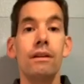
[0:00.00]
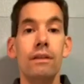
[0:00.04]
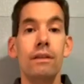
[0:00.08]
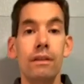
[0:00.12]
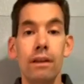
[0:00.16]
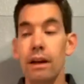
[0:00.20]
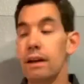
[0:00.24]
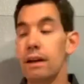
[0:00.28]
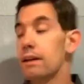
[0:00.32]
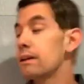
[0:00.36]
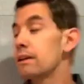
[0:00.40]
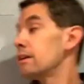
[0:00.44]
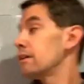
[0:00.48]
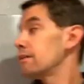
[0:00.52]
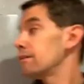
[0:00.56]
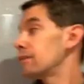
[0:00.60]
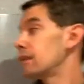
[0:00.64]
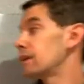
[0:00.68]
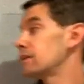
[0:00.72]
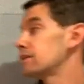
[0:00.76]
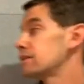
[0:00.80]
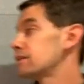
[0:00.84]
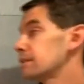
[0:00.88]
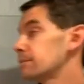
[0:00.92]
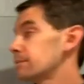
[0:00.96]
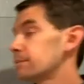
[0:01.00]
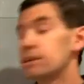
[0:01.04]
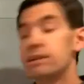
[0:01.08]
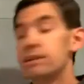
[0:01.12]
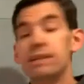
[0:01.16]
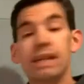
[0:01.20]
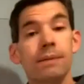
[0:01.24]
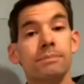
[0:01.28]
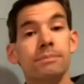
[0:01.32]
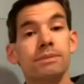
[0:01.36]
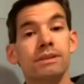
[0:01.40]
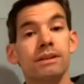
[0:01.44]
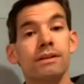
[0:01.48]
Okay, very similar
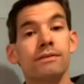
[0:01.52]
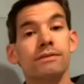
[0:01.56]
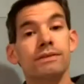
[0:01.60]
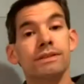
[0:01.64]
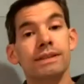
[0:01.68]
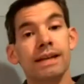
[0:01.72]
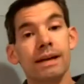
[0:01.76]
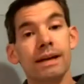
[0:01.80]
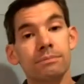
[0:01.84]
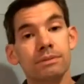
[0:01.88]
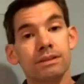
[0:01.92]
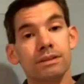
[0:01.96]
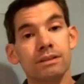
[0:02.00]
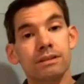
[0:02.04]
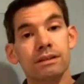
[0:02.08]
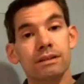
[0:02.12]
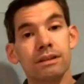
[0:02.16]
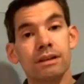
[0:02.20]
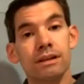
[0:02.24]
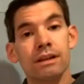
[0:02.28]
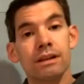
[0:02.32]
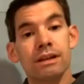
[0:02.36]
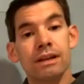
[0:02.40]
types of steps,